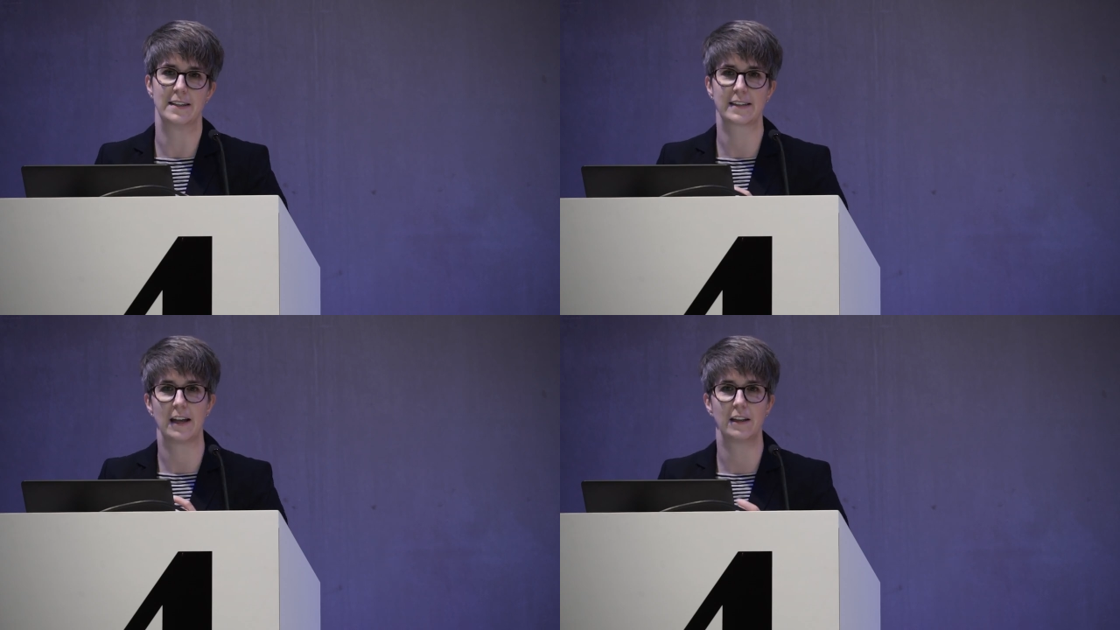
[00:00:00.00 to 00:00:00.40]

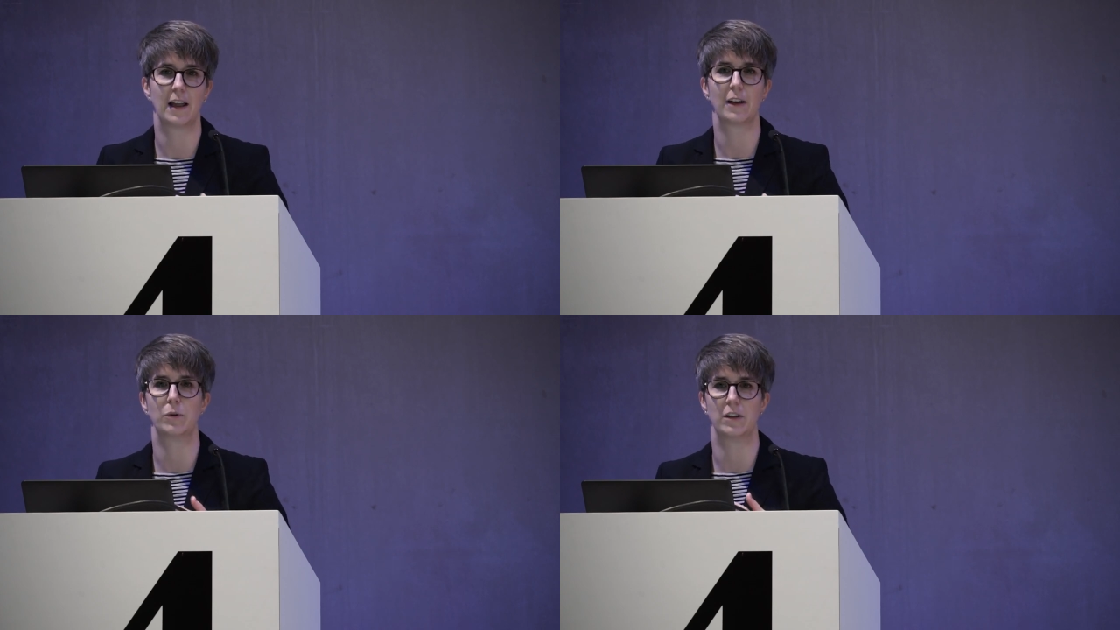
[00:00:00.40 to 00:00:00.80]
It's kind
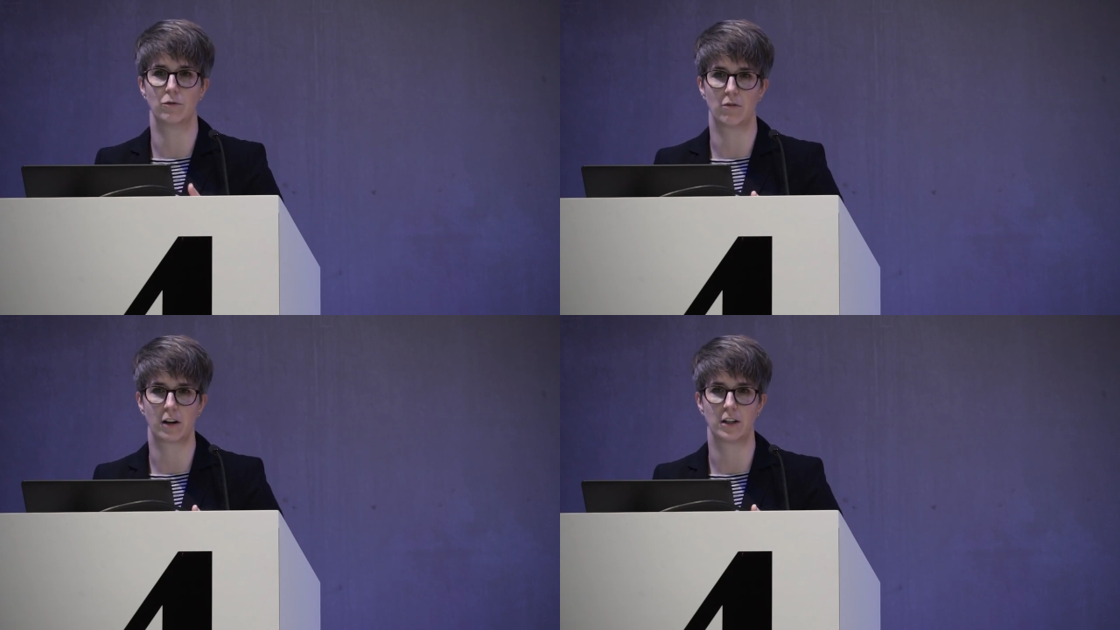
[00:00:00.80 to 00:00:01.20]
of like we're
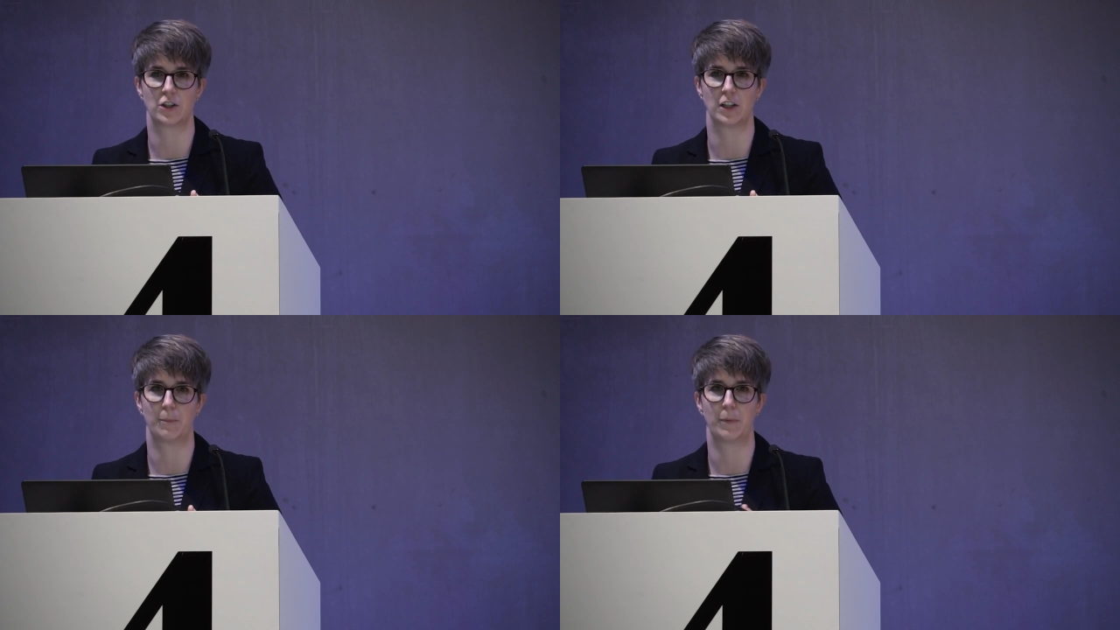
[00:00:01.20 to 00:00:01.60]
in a rocket
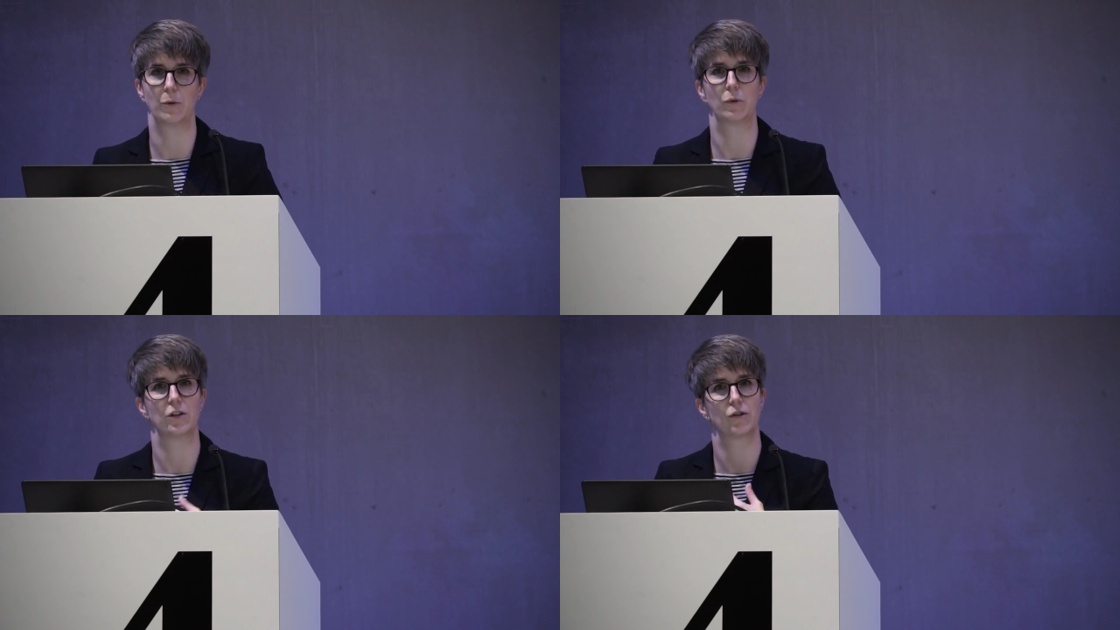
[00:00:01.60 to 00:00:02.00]
ship
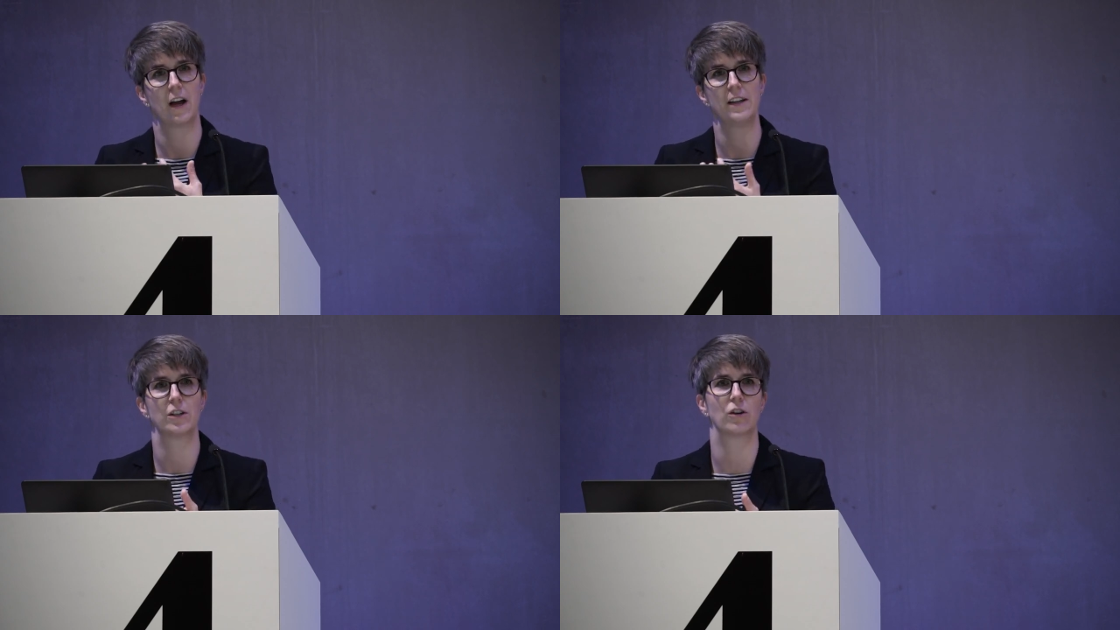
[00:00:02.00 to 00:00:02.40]
and we're
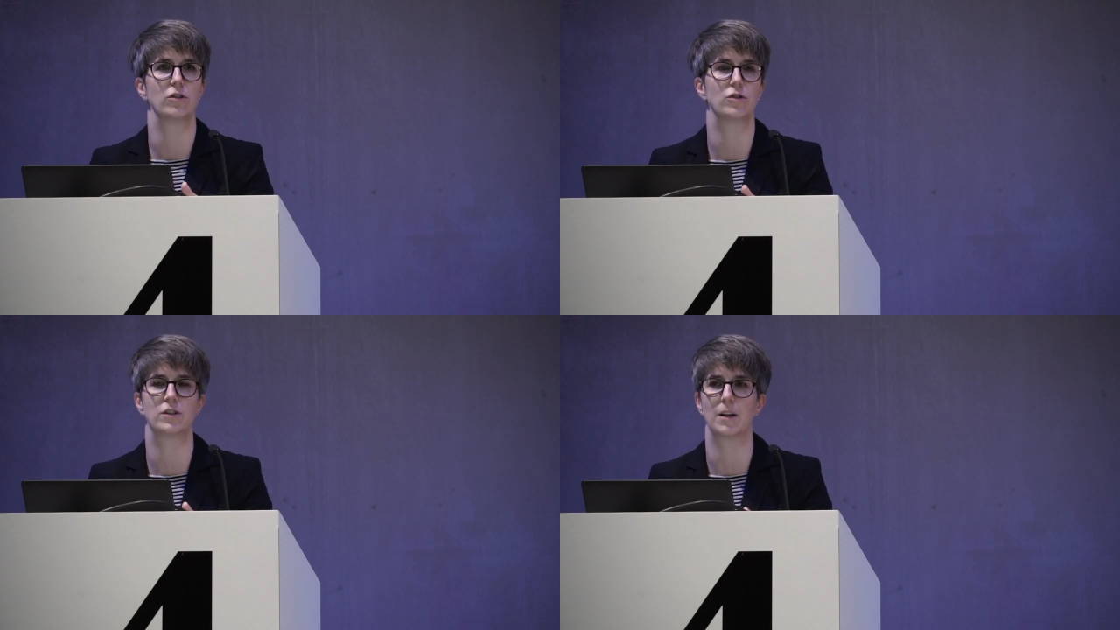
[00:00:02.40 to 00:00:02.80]
trying to
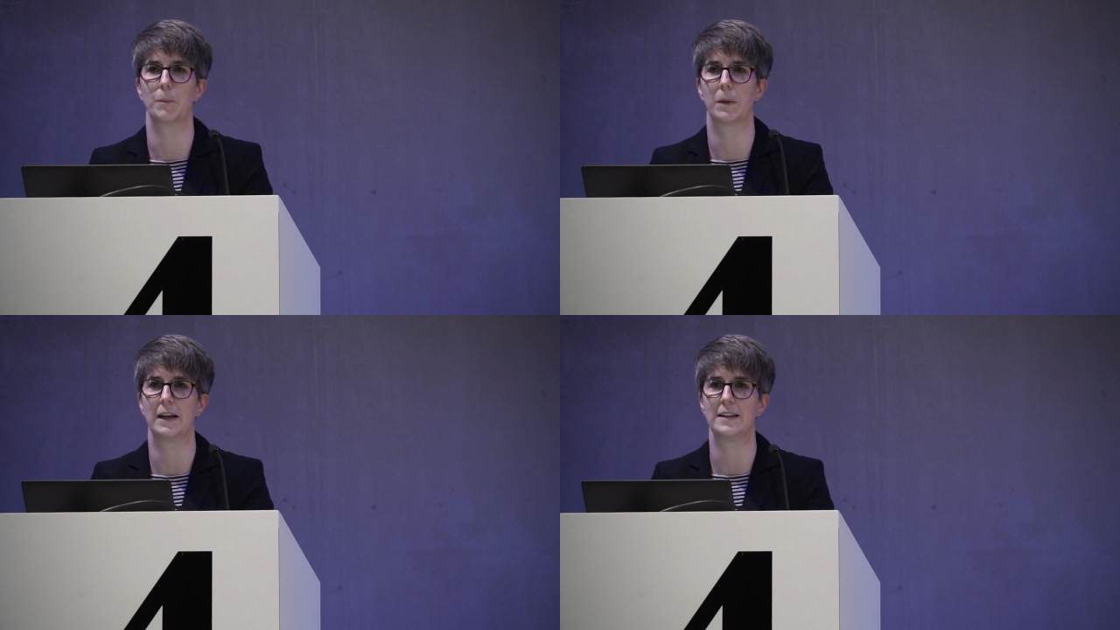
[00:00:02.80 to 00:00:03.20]
go to
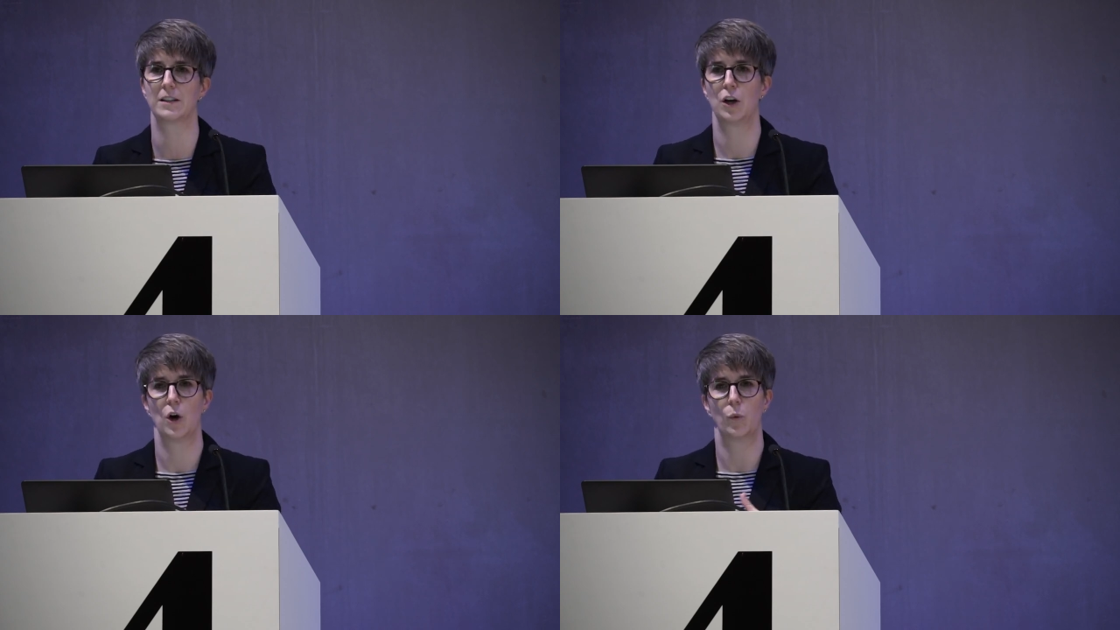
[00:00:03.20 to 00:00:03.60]
some
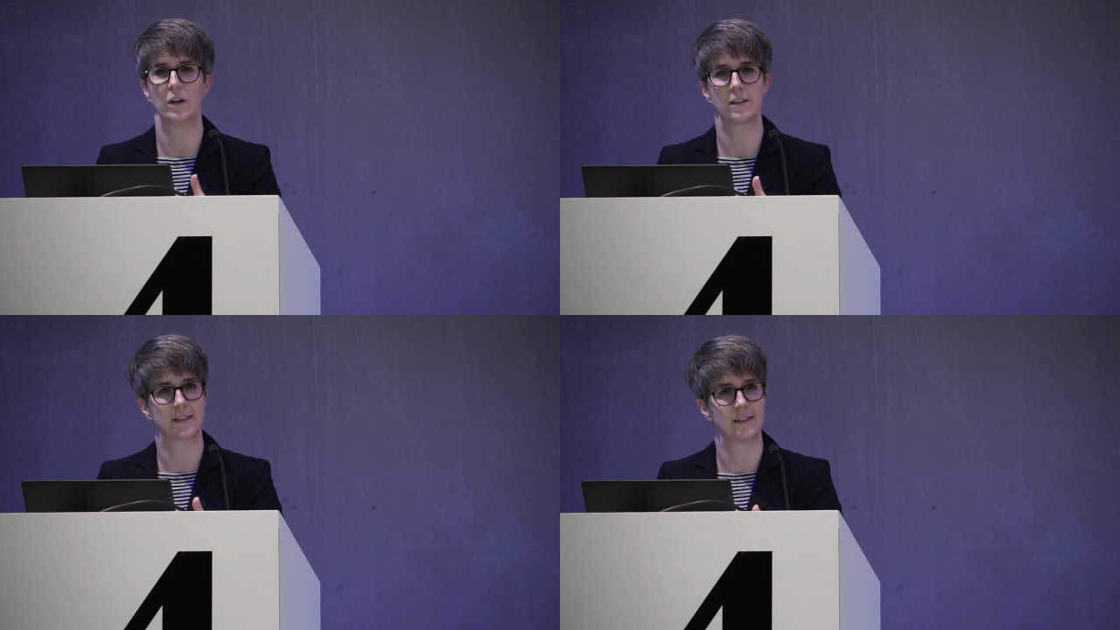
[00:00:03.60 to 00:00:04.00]
place
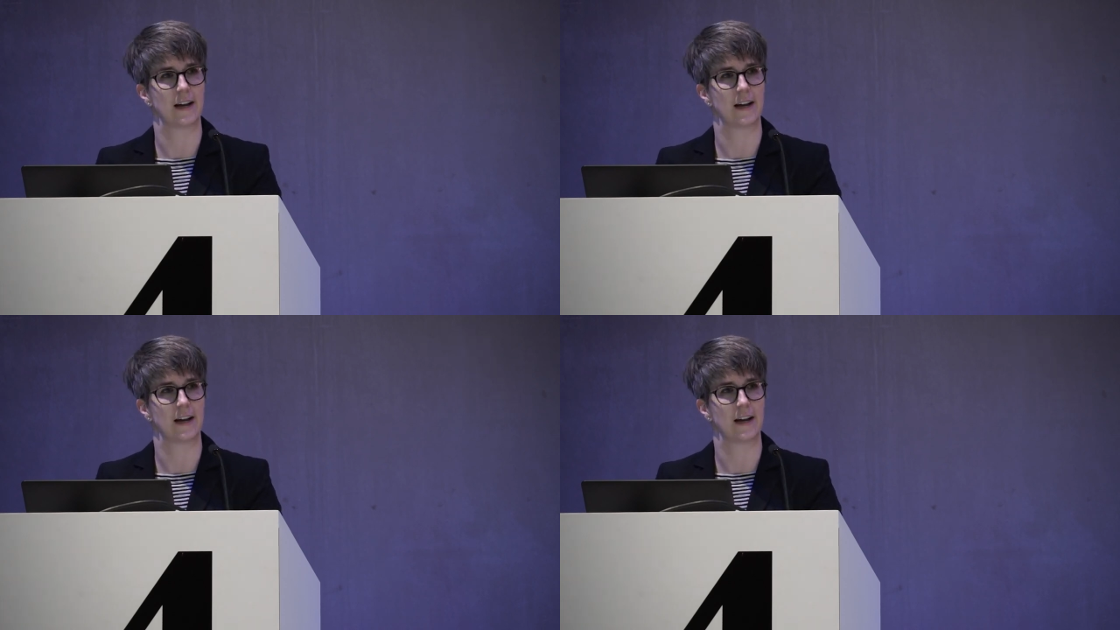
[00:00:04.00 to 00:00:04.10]
where it's